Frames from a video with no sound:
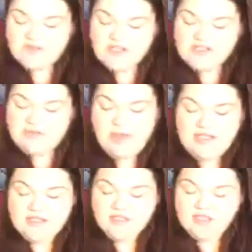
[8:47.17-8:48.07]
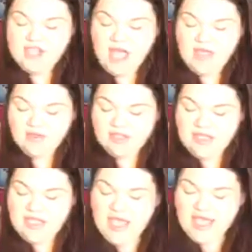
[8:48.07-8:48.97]
to my inner child
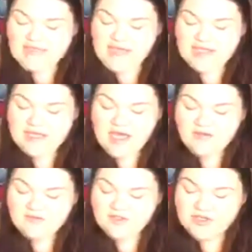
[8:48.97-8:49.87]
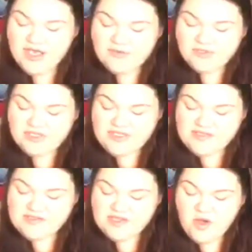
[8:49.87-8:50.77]
as I uncover and release
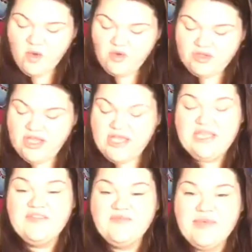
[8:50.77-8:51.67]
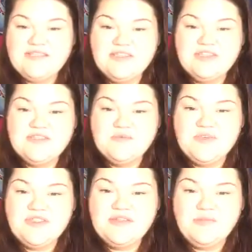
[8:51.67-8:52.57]
the old negative messages
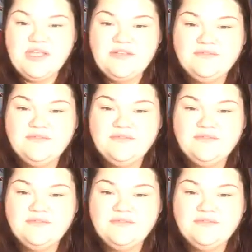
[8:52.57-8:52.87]
within me.